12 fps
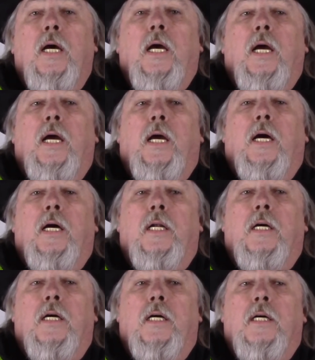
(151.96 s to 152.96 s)

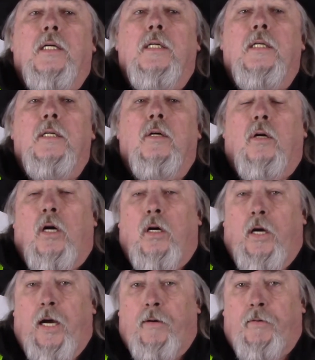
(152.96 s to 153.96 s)
and or I'll
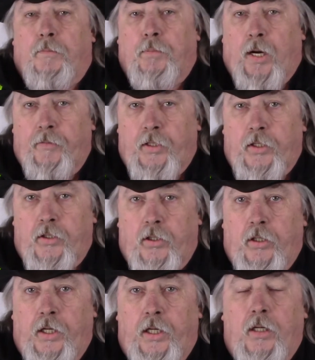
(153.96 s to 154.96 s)
have a private
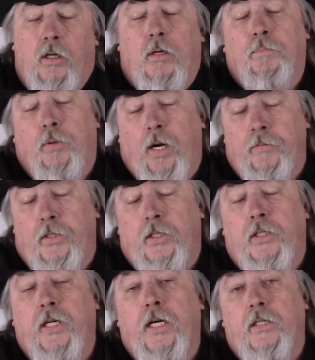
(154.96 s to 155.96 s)
attorney or a private
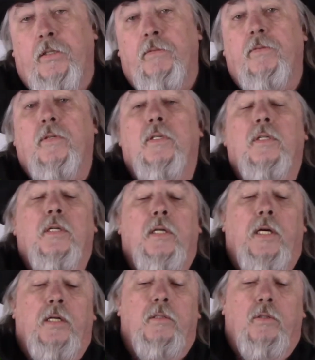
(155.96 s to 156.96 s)
detective.
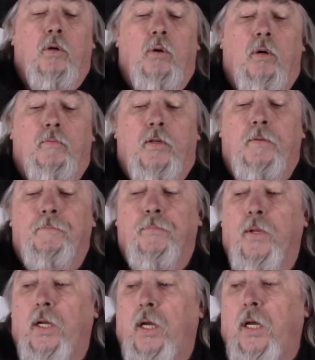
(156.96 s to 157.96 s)
He'll go over
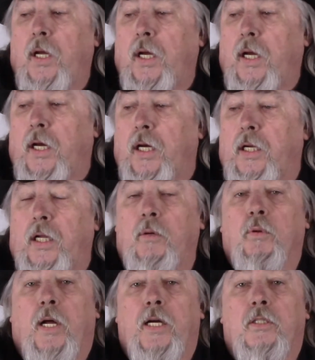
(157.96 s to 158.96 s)
and he
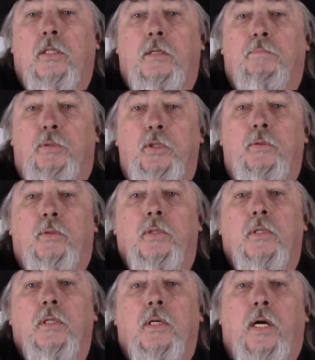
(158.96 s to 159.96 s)
will actually boot
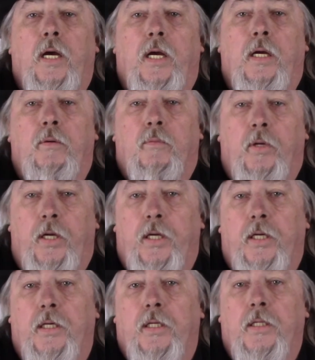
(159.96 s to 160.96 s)
a
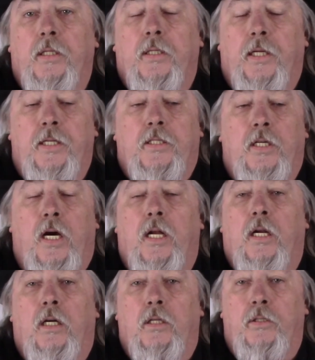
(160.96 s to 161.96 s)
rig that's
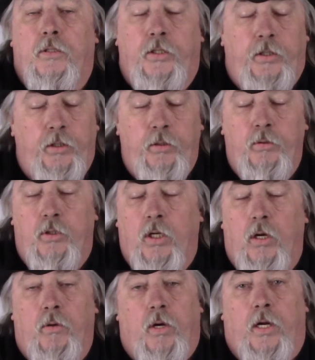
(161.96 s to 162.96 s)
got a huge
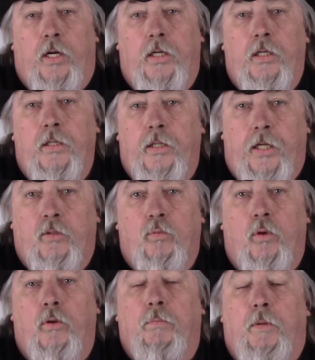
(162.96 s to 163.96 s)
load on it that's
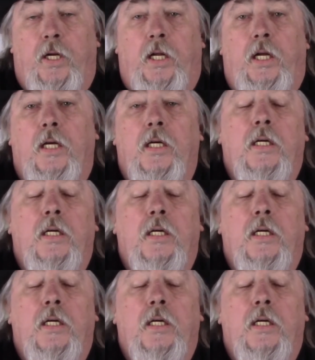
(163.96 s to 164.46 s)
worth money,